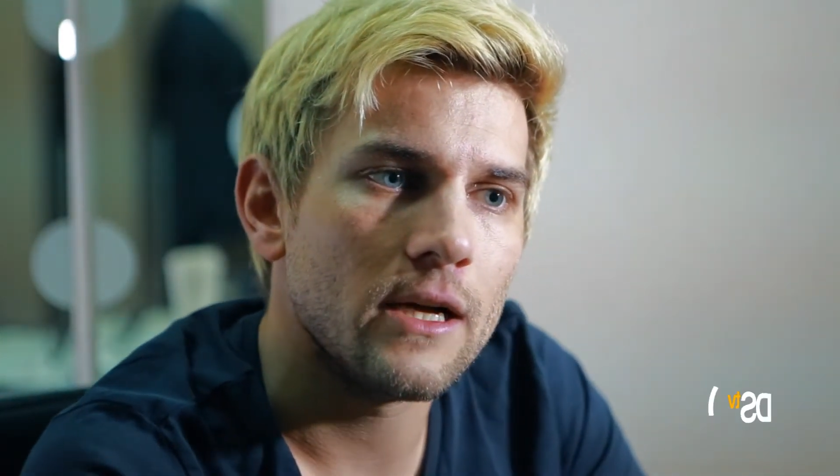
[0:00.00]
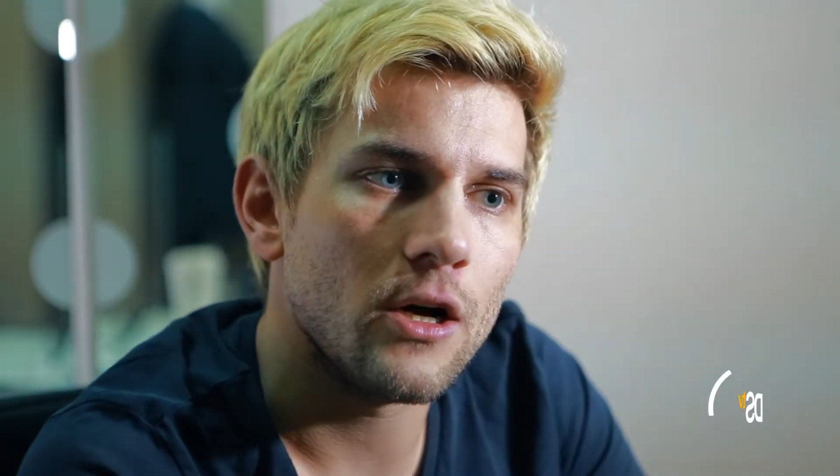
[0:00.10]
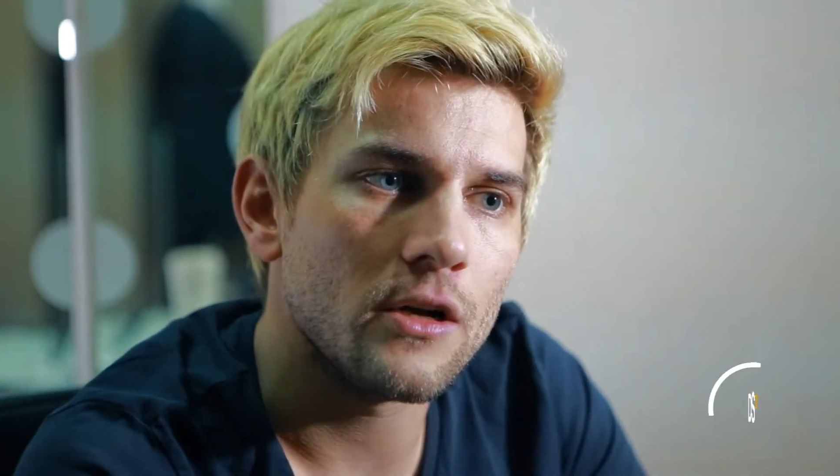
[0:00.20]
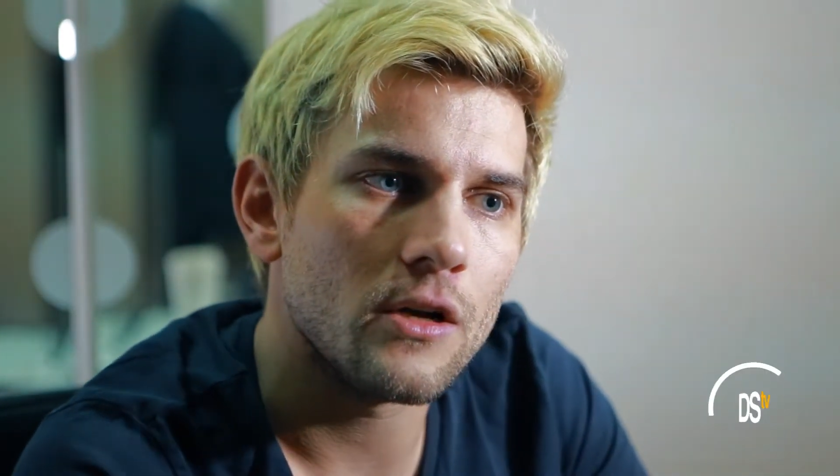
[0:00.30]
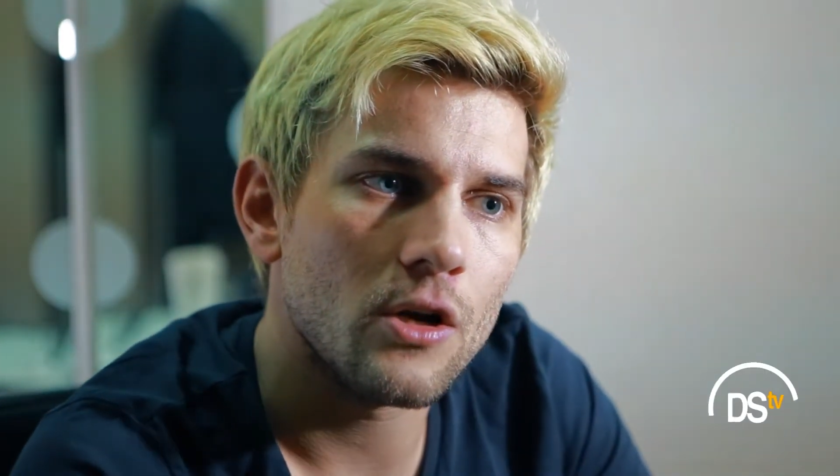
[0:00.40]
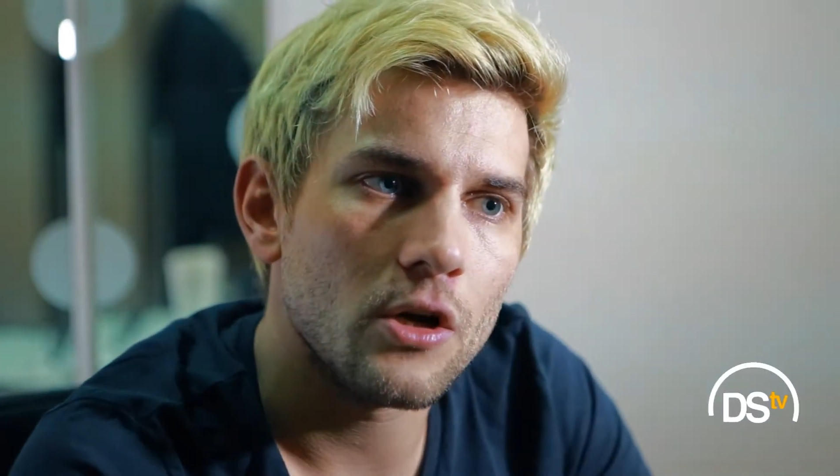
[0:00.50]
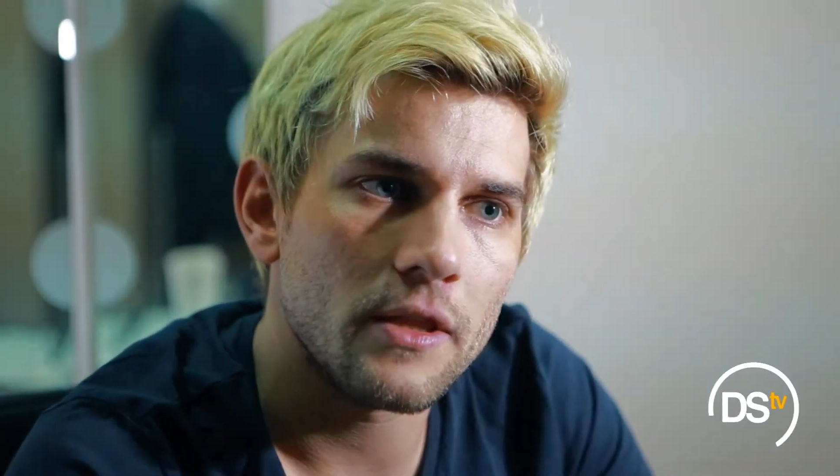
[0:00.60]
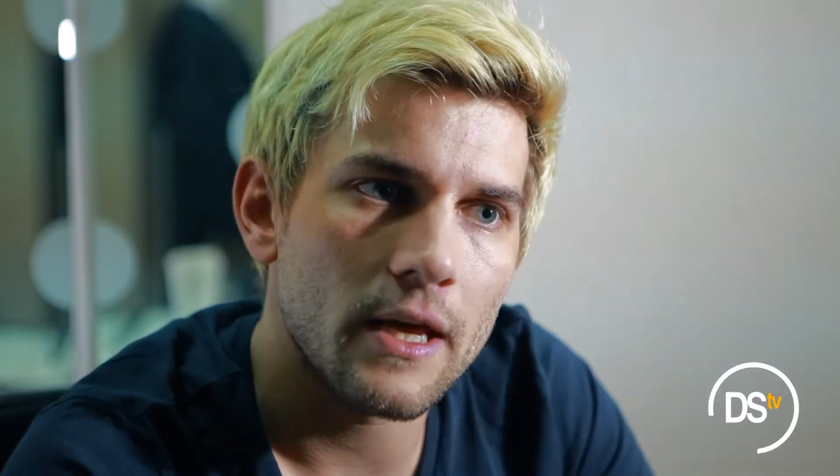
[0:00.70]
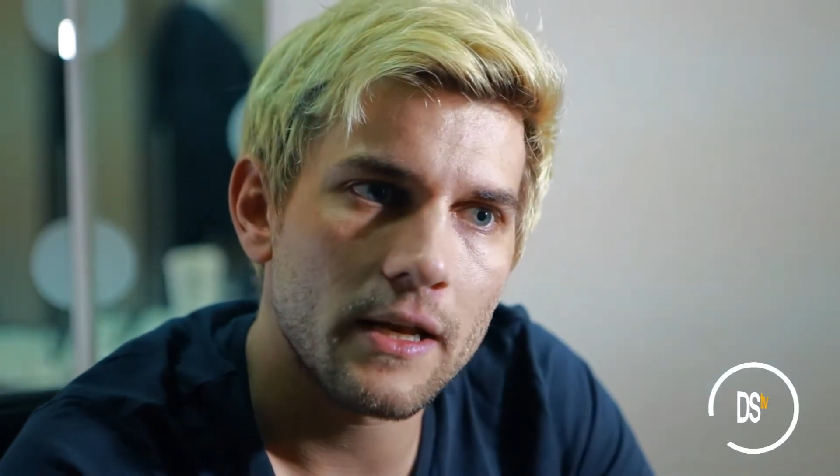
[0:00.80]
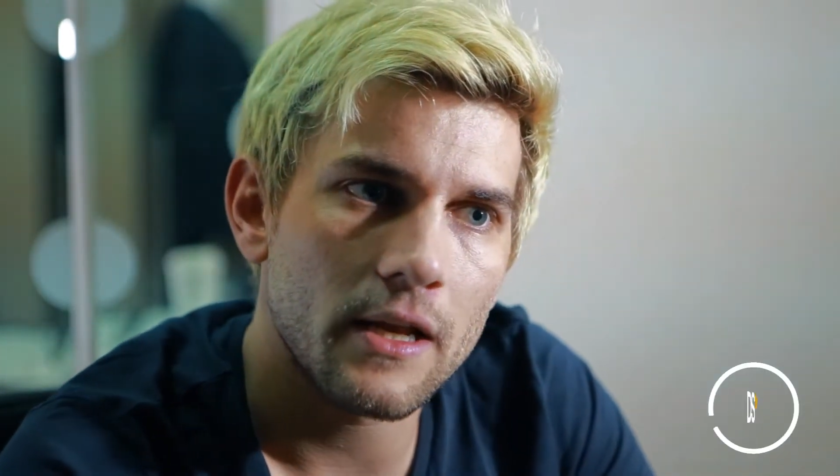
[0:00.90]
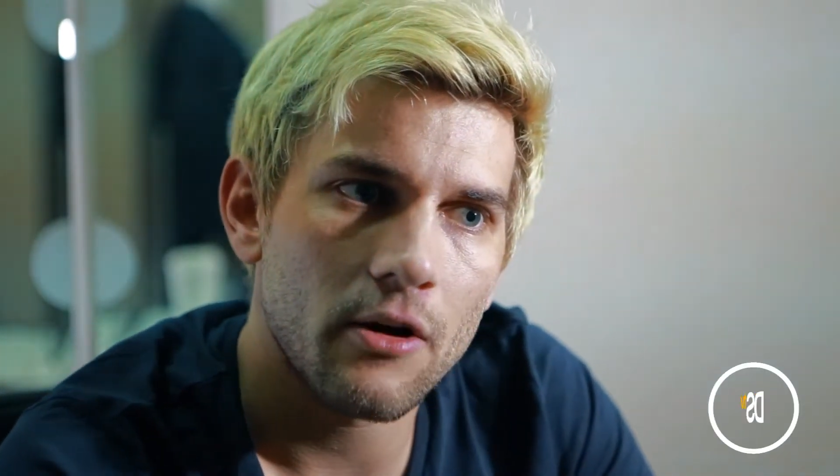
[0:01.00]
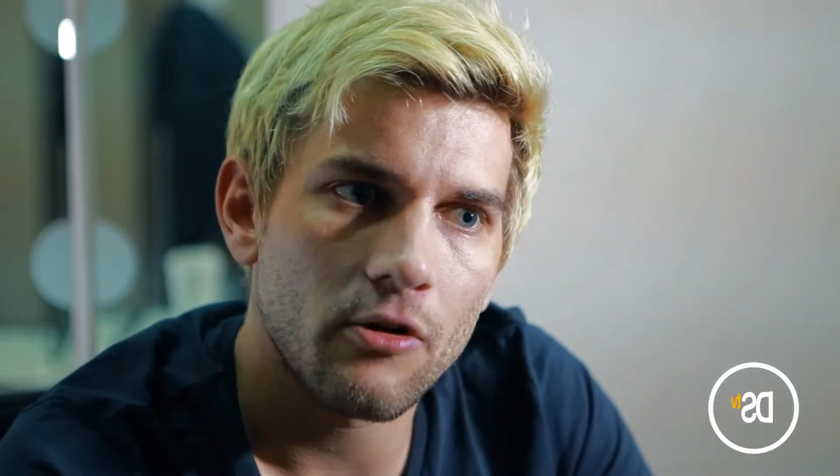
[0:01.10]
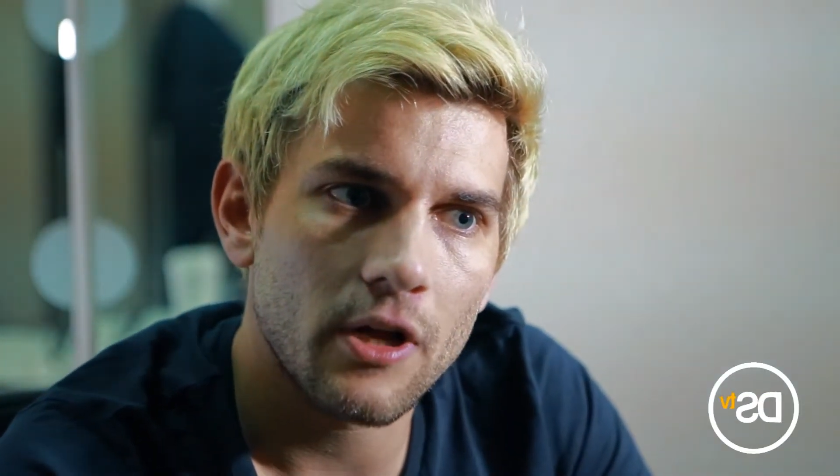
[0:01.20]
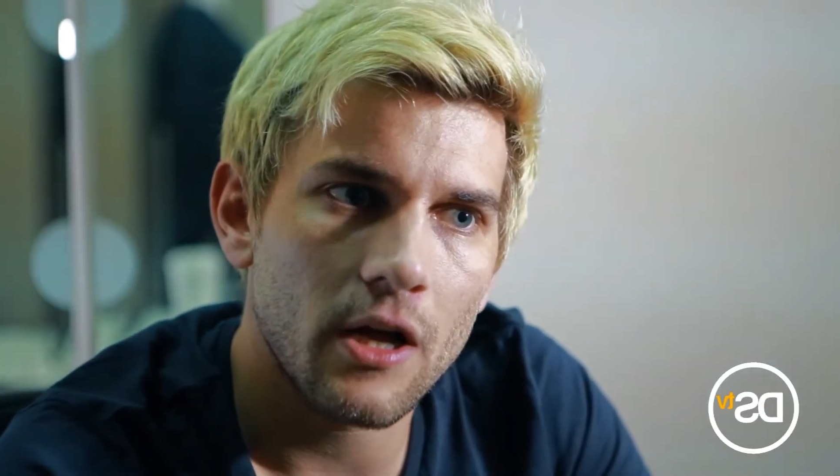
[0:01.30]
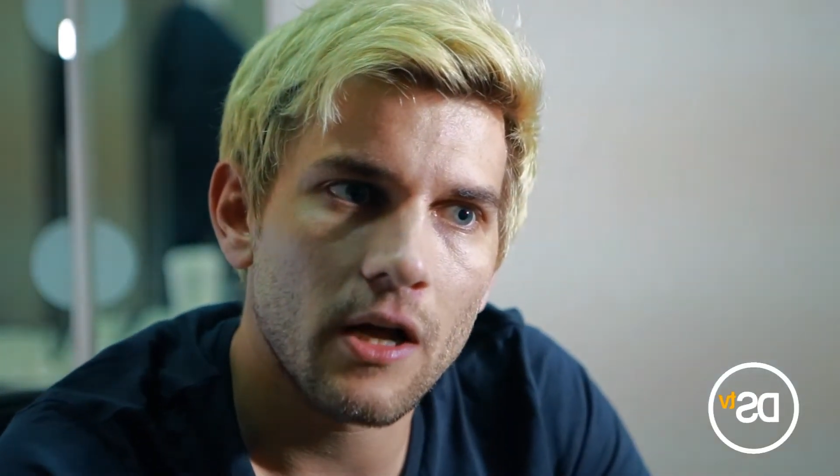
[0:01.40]
on that
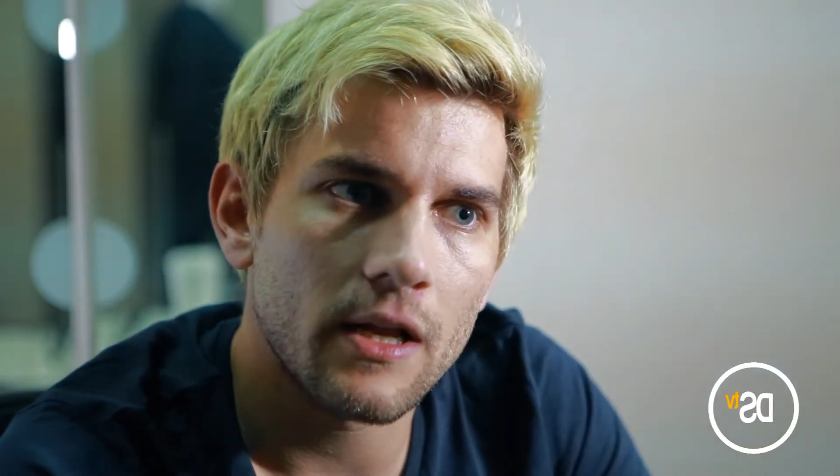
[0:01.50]
area,